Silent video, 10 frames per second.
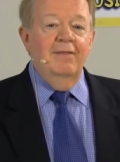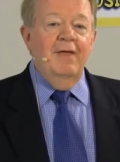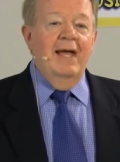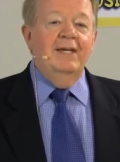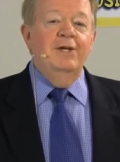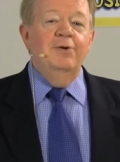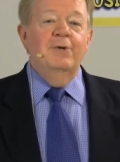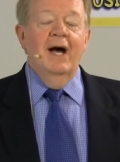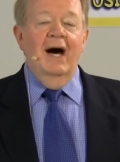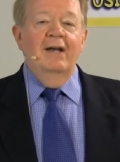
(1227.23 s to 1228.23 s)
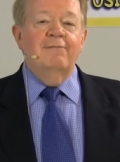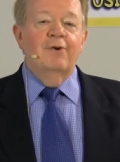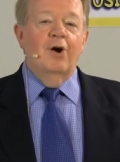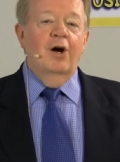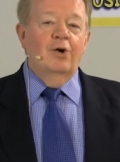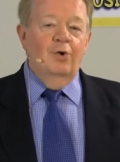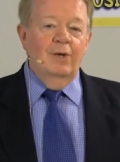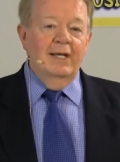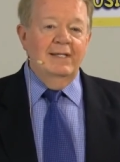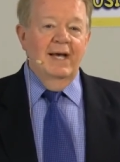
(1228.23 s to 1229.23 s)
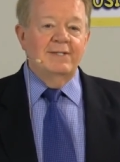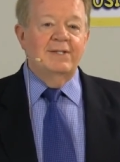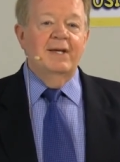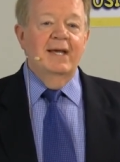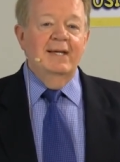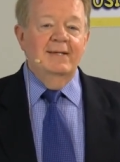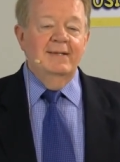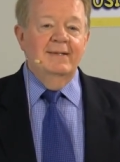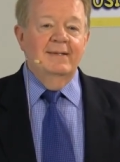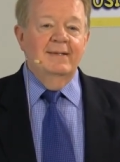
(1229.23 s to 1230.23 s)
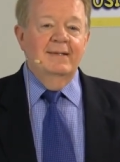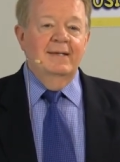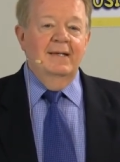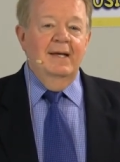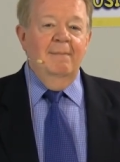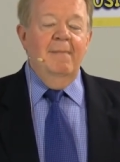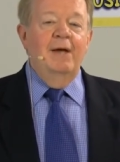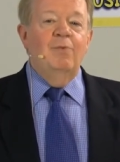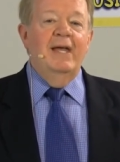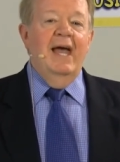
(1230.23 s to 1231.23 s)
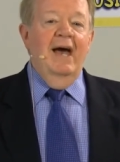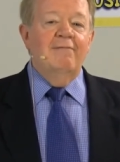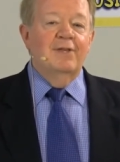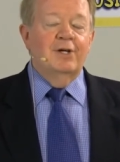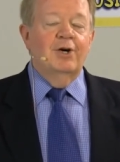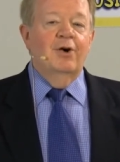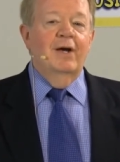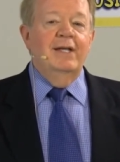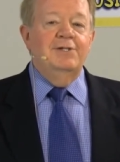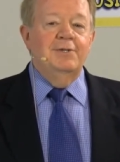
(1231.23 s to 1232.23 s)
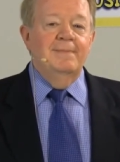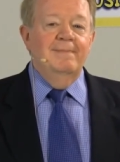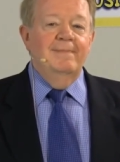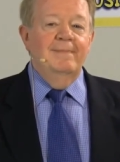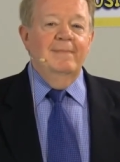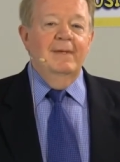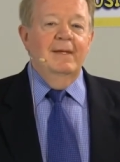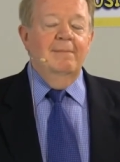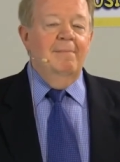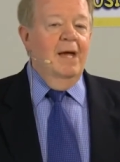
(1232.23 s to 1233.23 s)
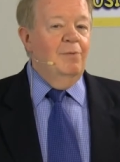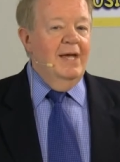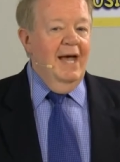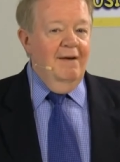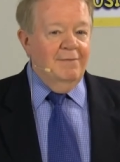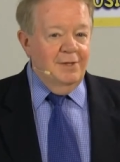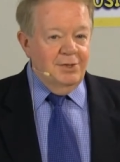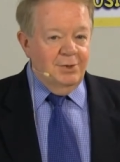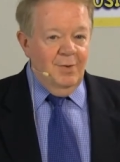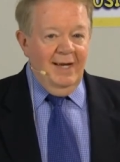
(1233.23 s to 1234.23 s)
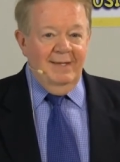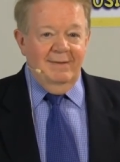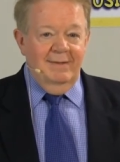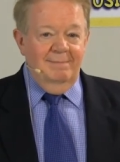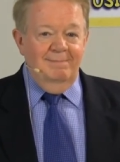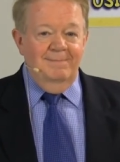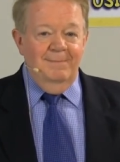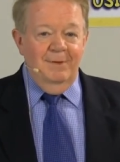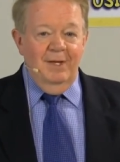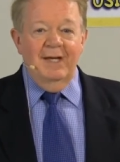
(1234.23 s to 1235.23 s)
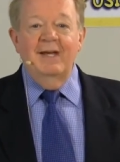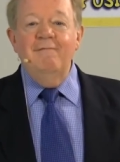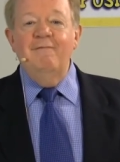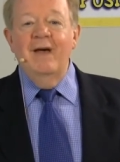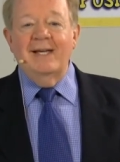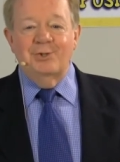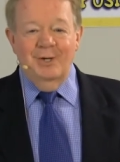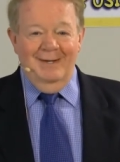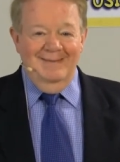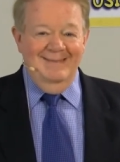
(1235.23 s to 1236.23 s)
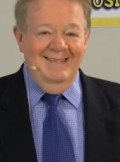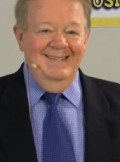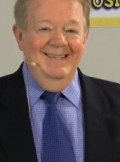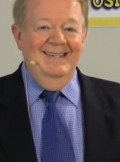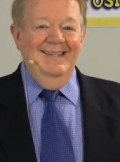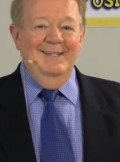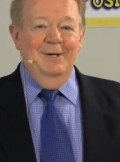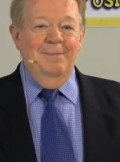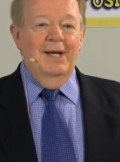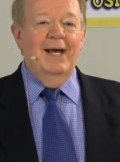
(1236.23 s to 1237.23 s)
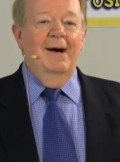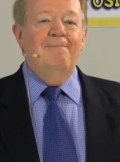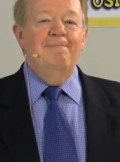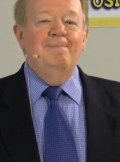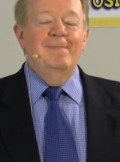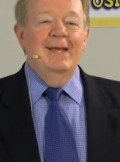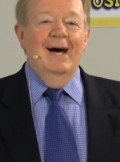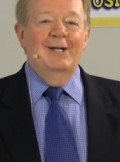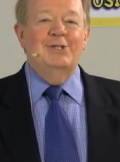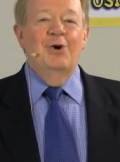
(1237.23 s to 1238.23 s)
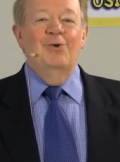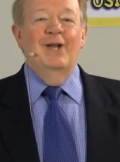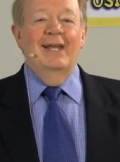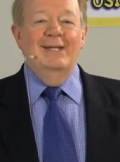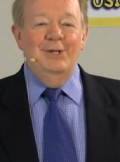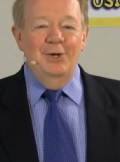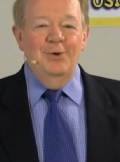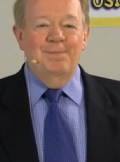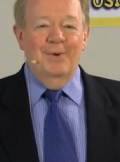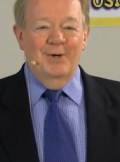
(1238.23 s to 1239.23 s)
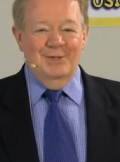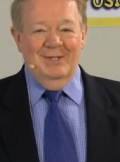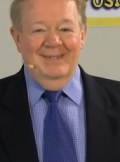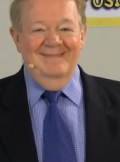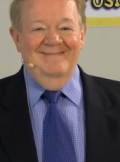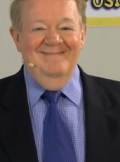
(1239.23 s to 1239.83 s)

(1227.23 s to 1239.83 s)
Thank you, God, for our holy destiny. May we have the courage, may we have the strength and the conviction to become a totally new person.